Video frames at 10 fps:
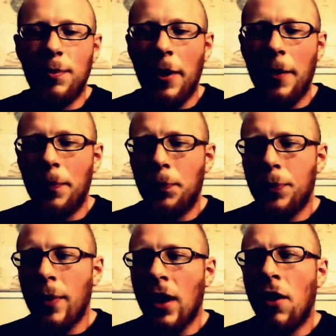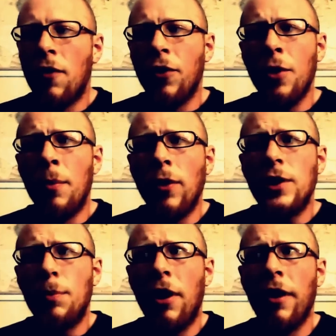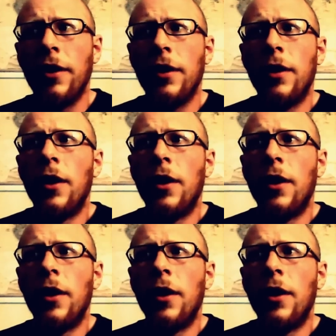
But for the most part,